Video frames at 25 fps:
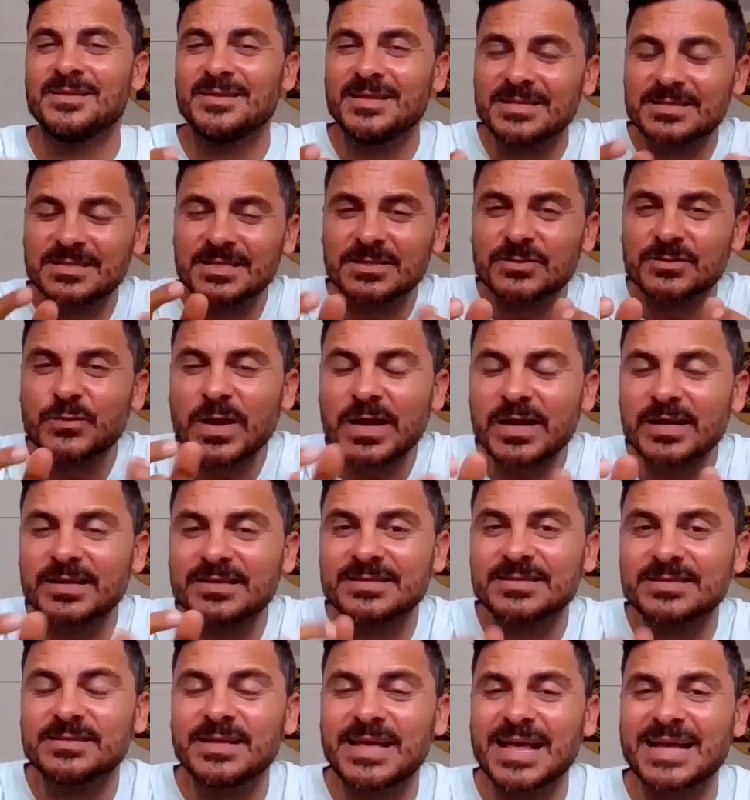This is where
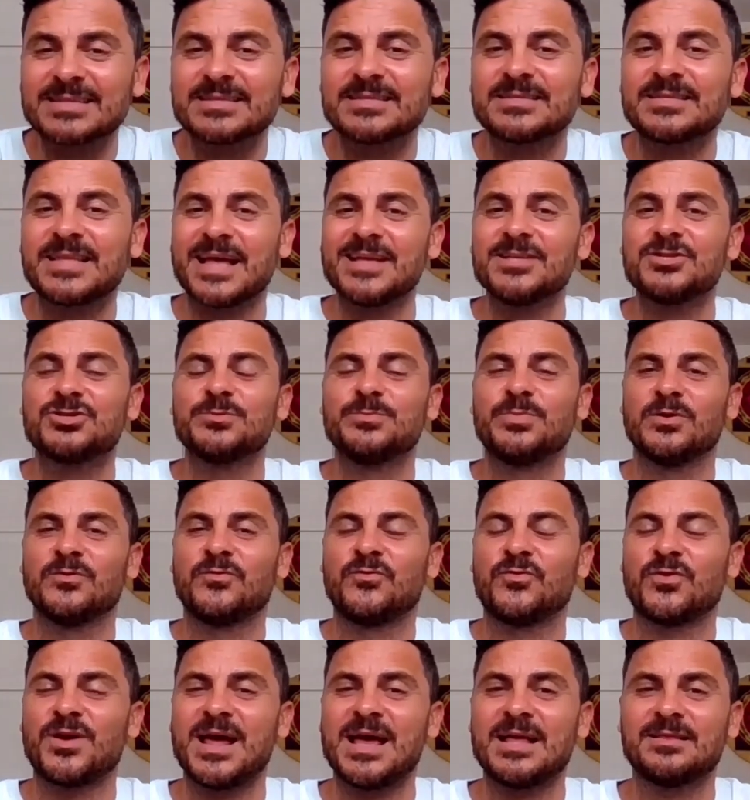it gets
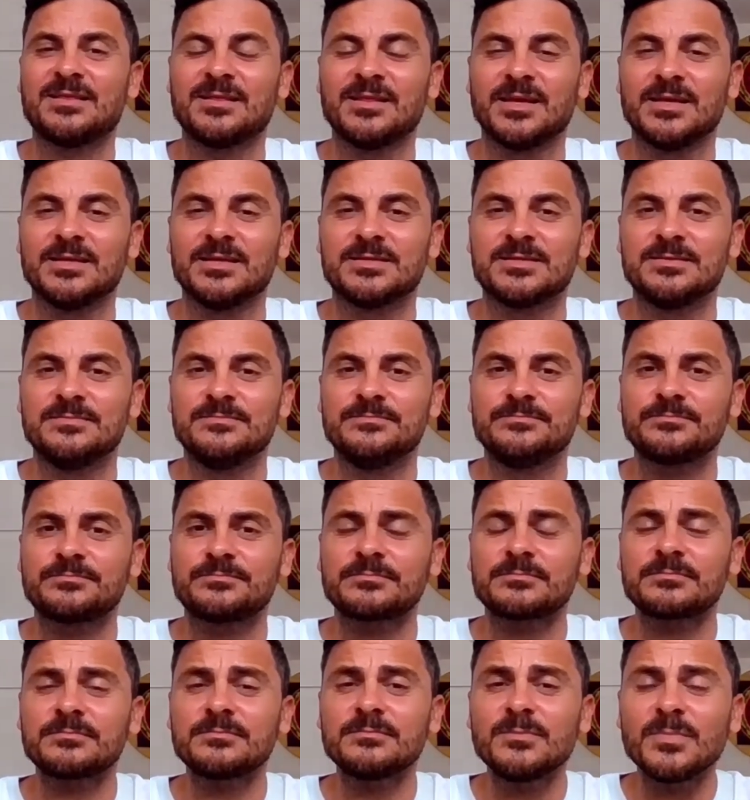tangible for athletes
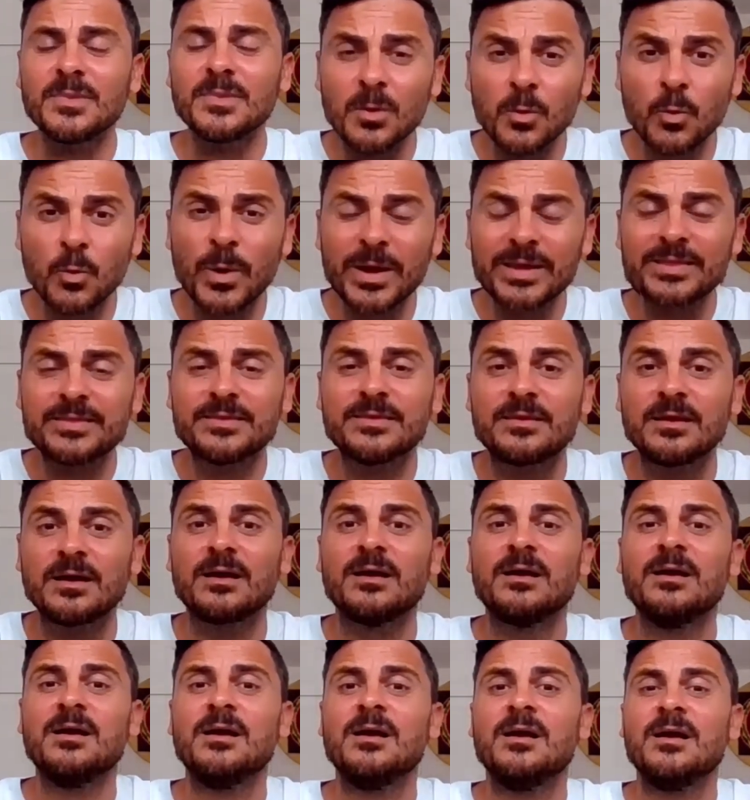with
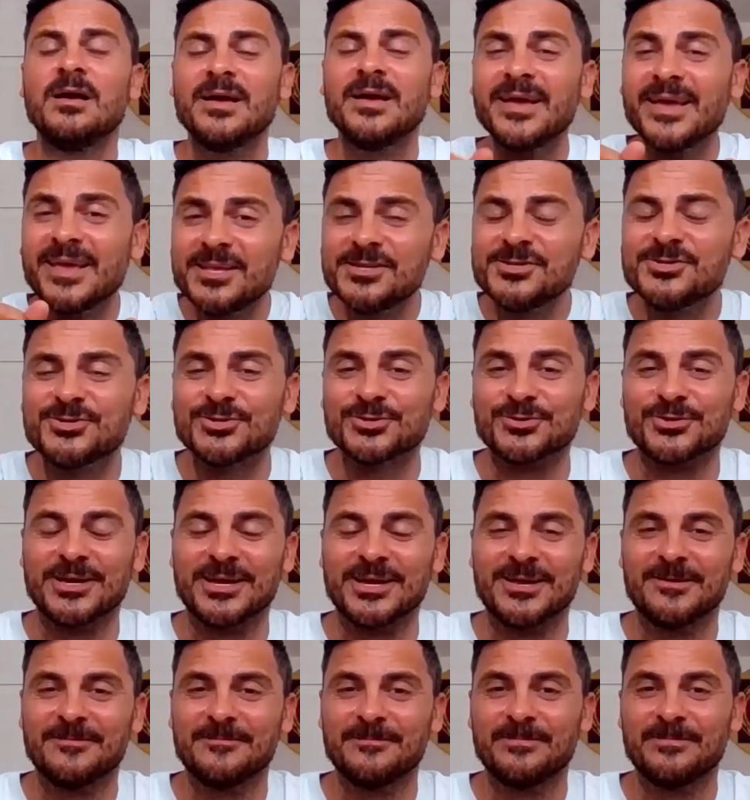the
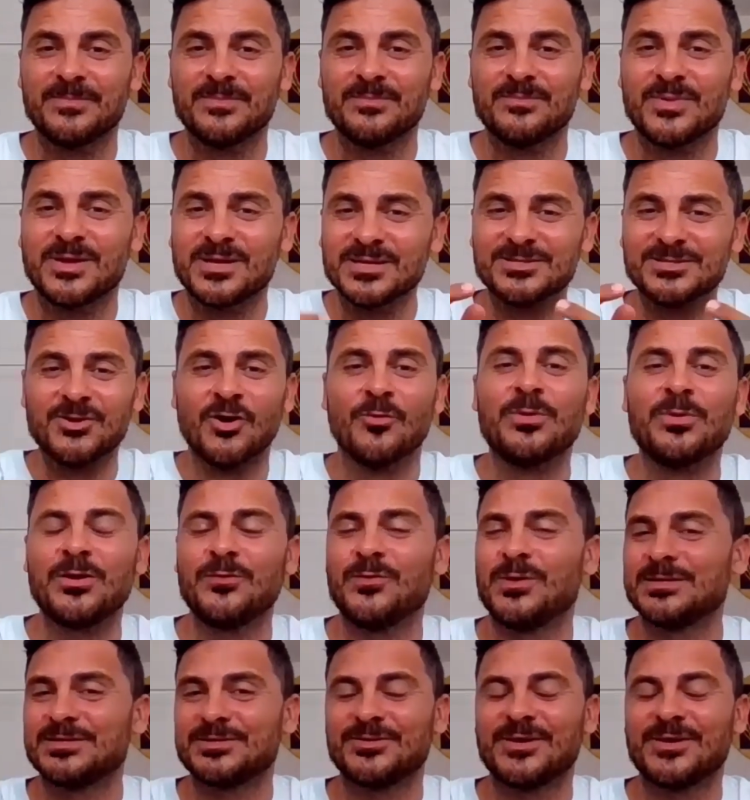injury because
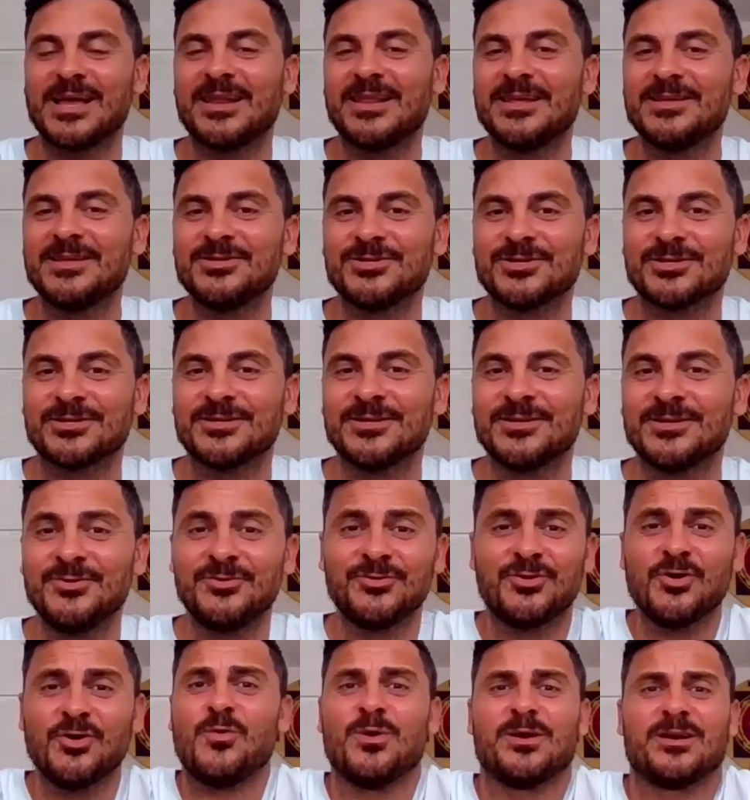nobody wants to get injured.
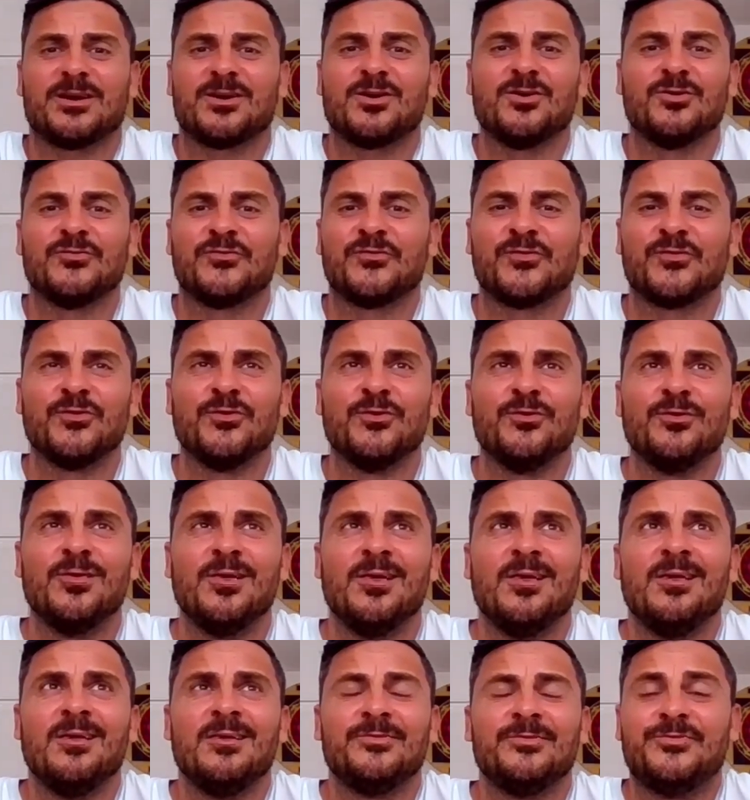You don't want to go
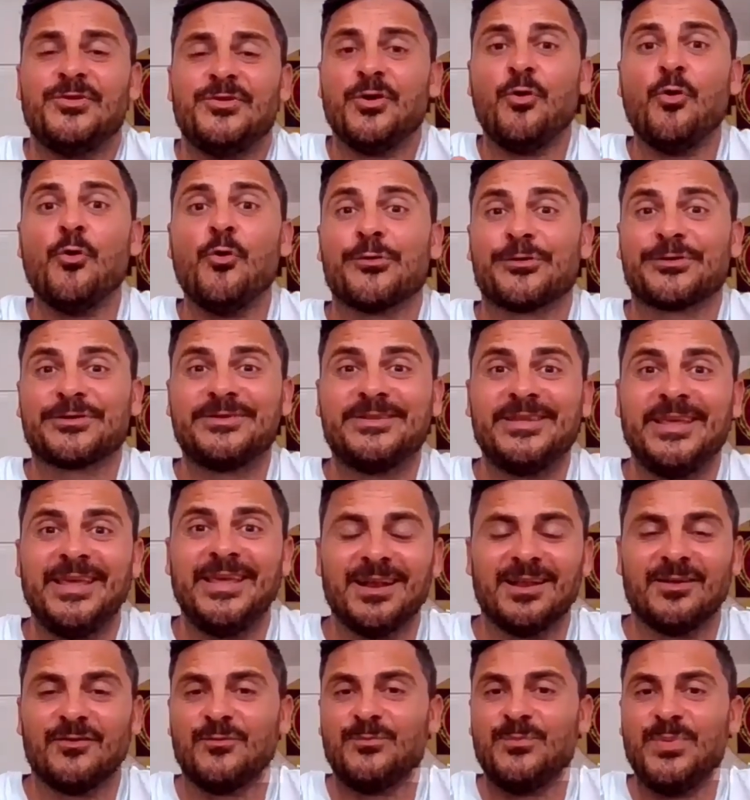through the
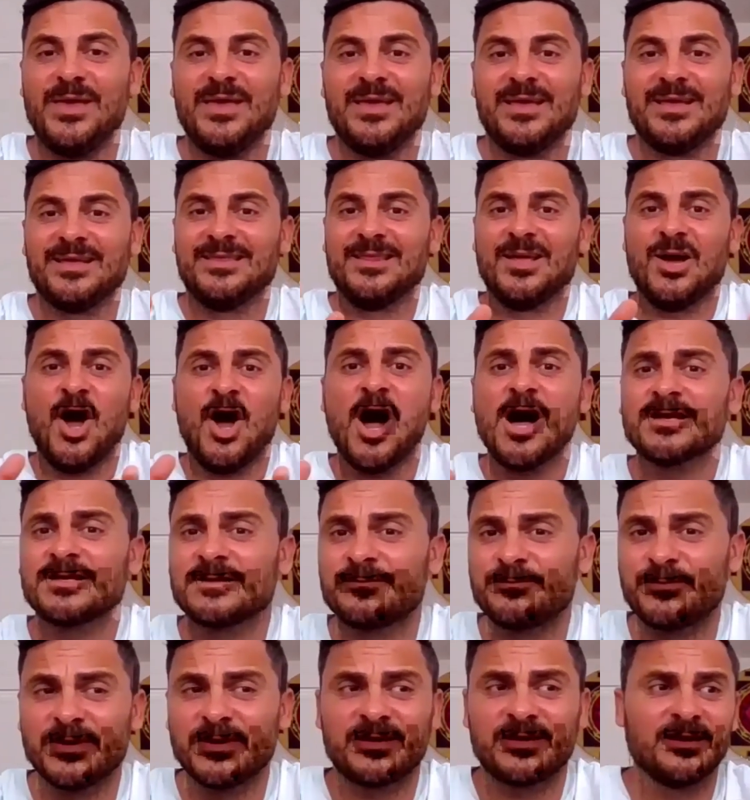ordeal of being in the
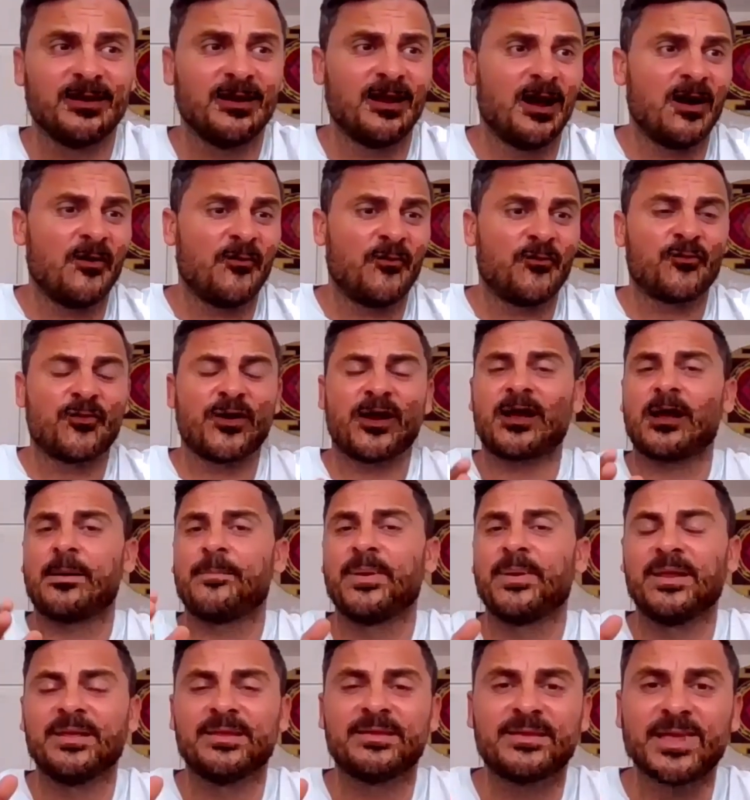hospital, of
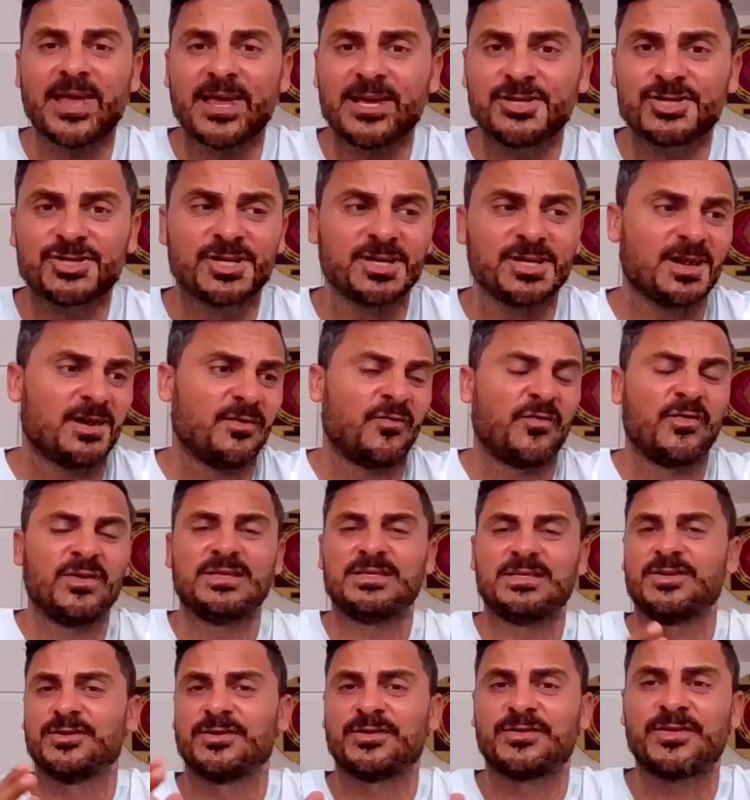rehabilitation, of
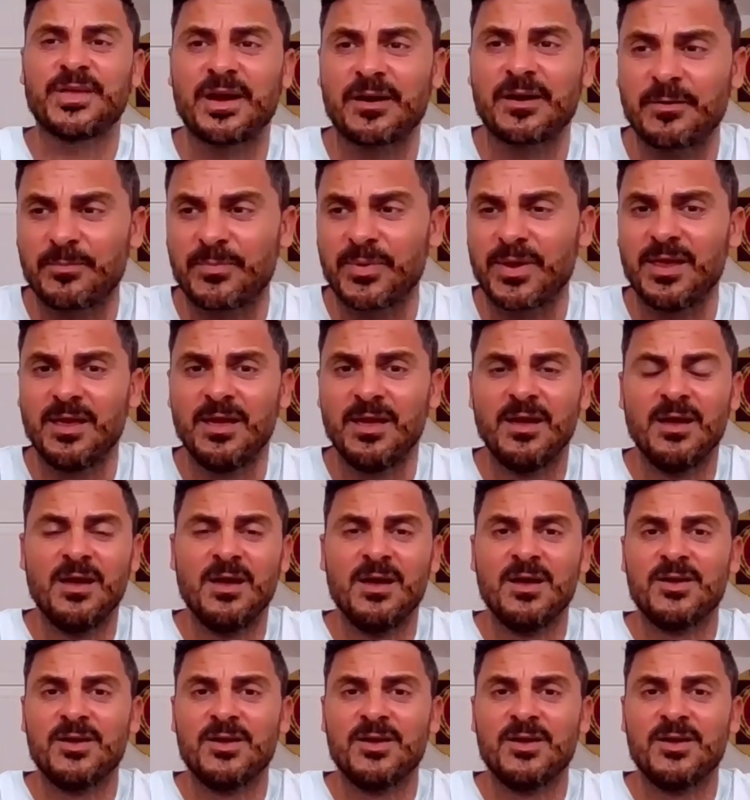physiotherapy.